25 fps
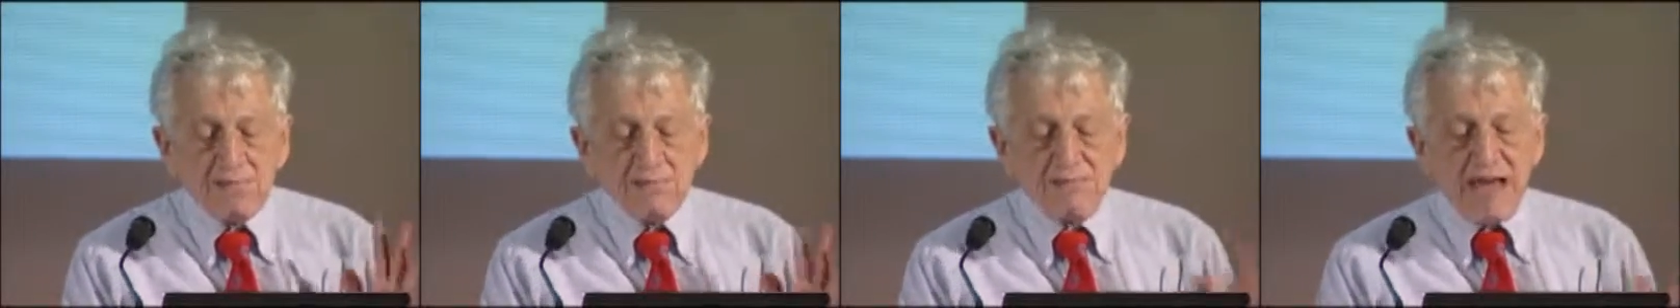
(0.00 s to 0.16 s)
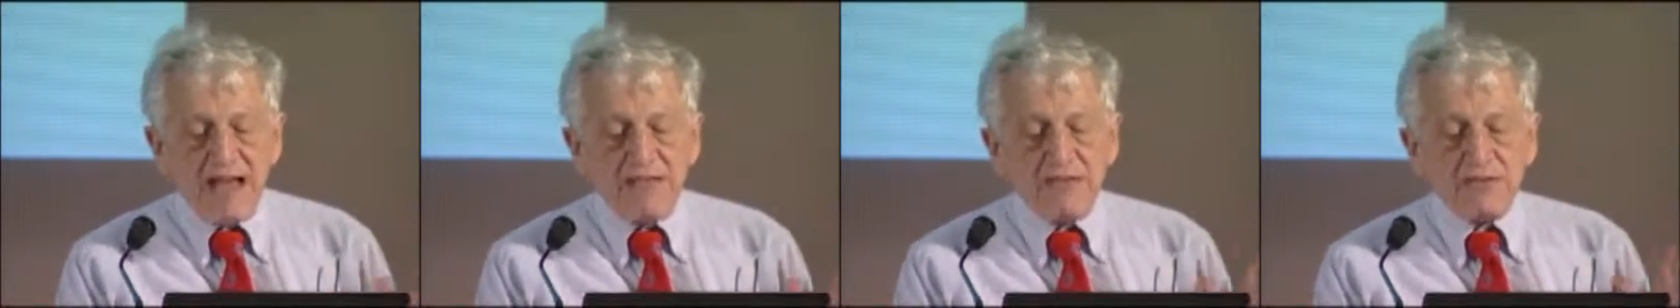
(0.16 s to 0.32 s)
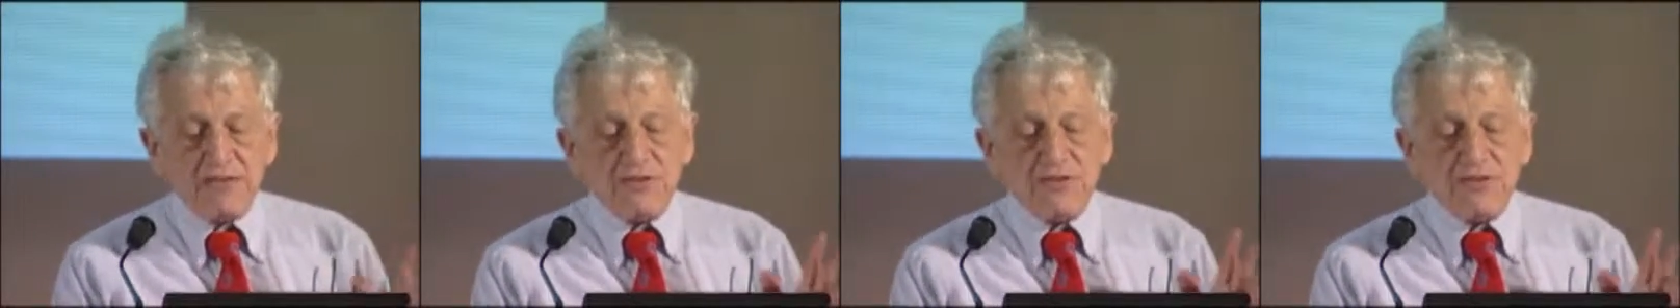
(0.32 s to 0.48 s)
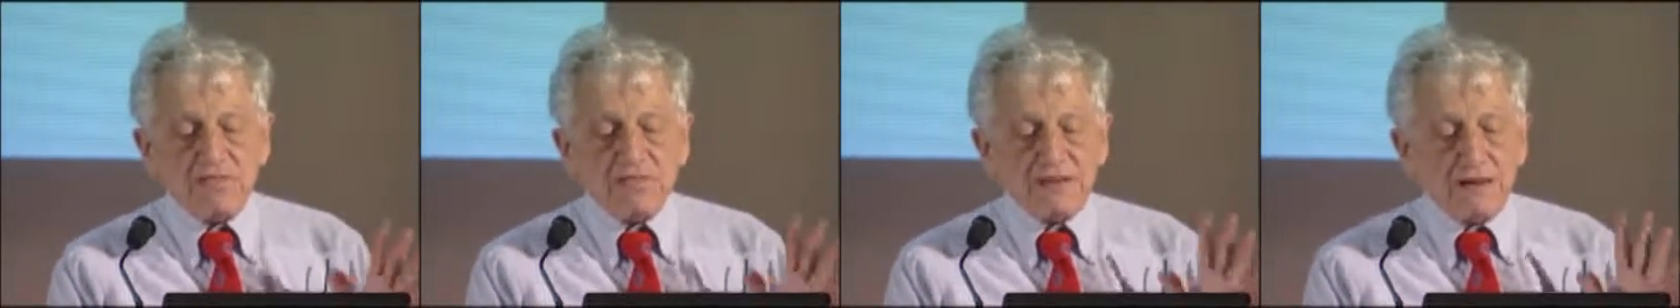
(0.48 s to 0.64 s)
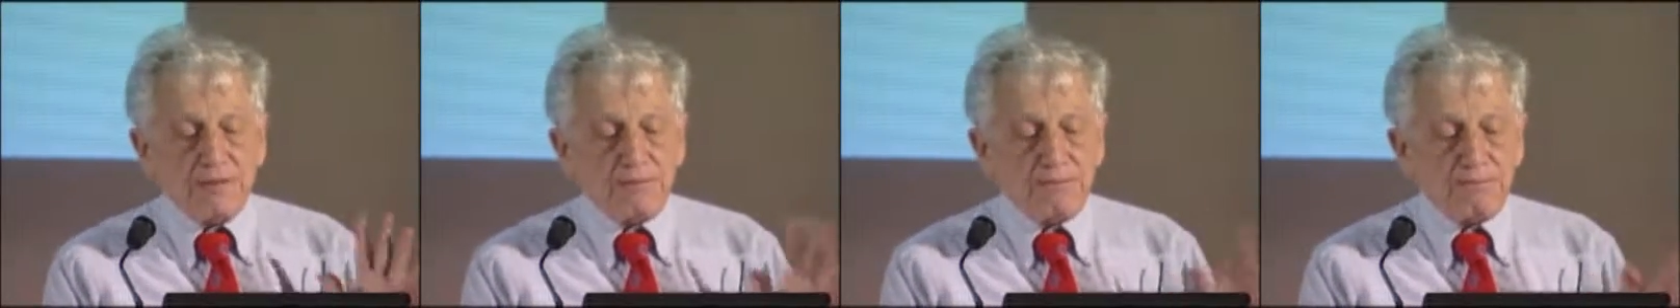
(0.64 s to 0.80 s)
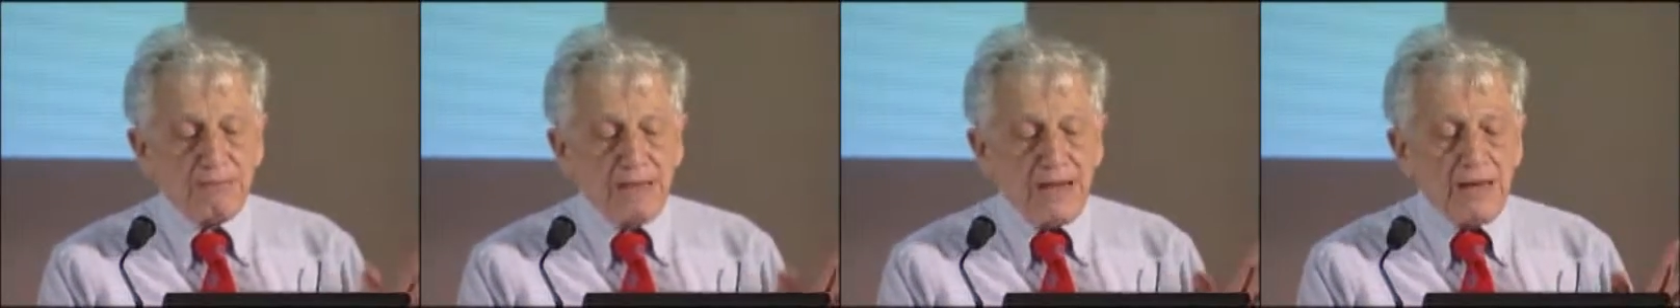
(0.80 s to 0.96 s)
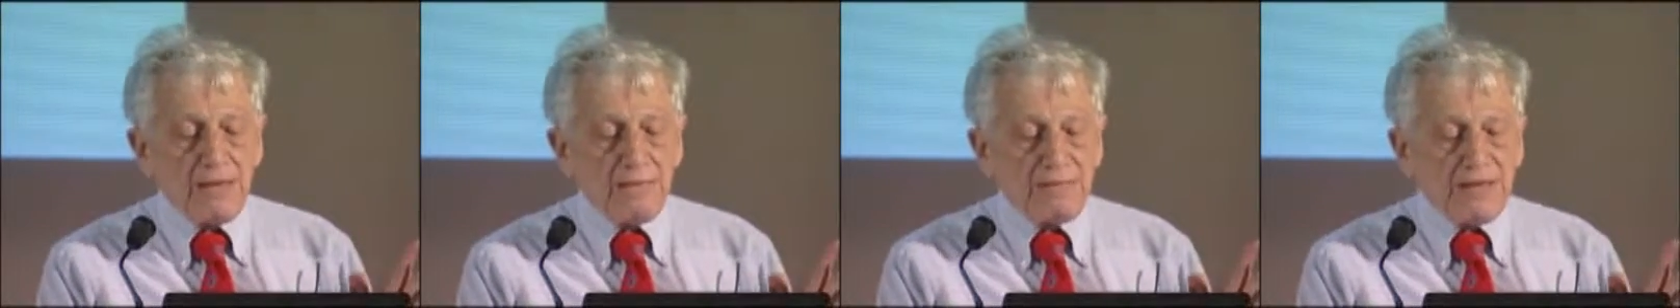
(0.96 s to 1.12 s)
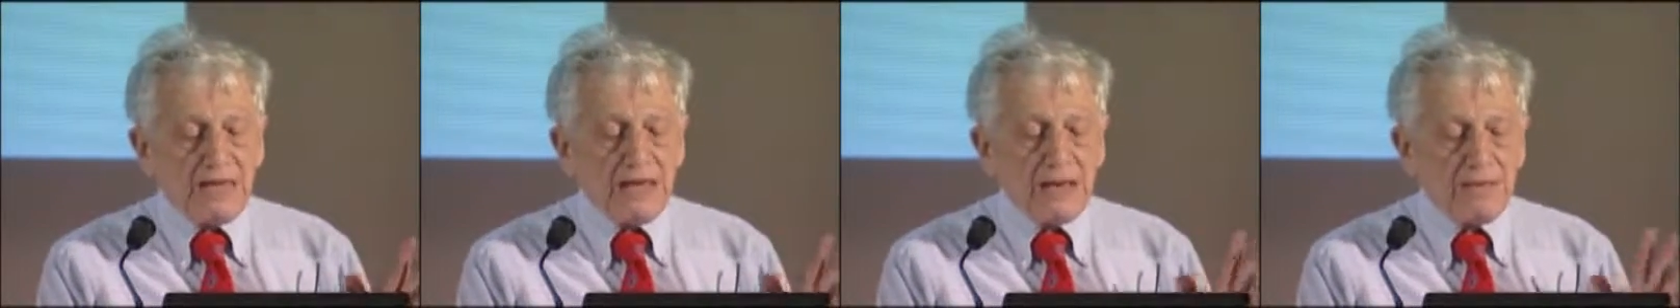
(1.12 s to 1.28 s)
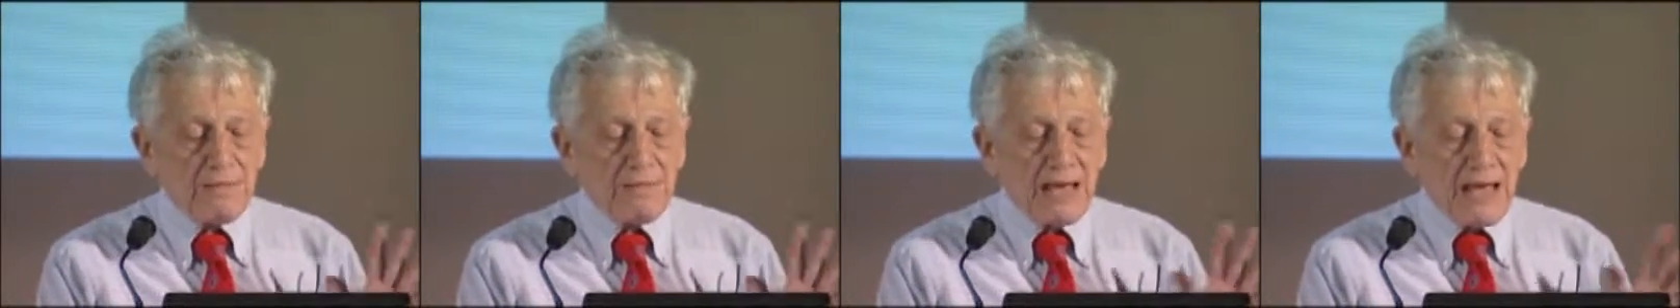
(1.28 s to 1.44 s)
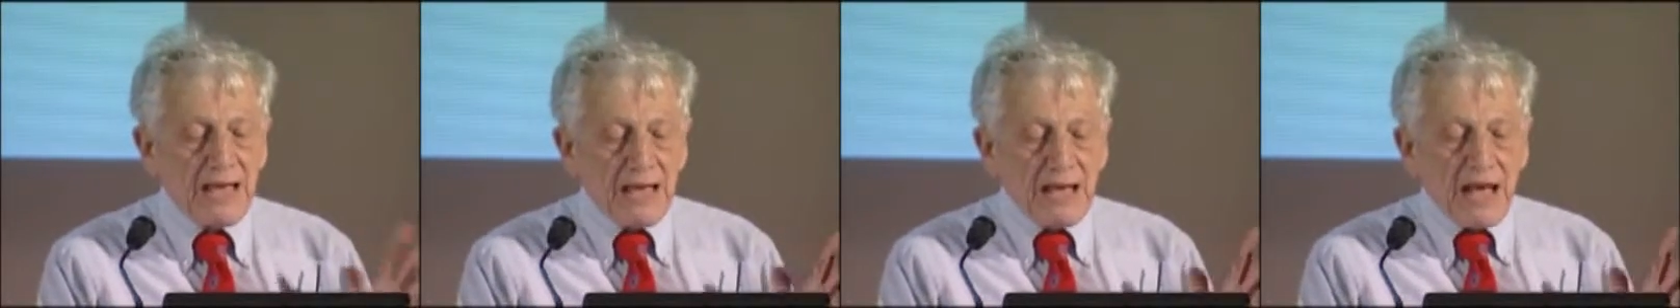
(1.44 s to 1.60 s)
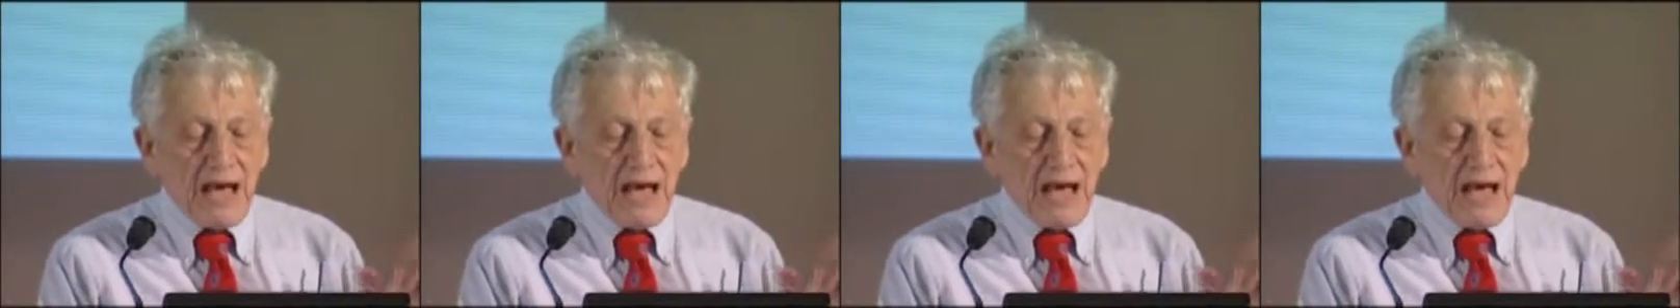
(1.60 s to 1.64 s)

Manchester, Birmingham,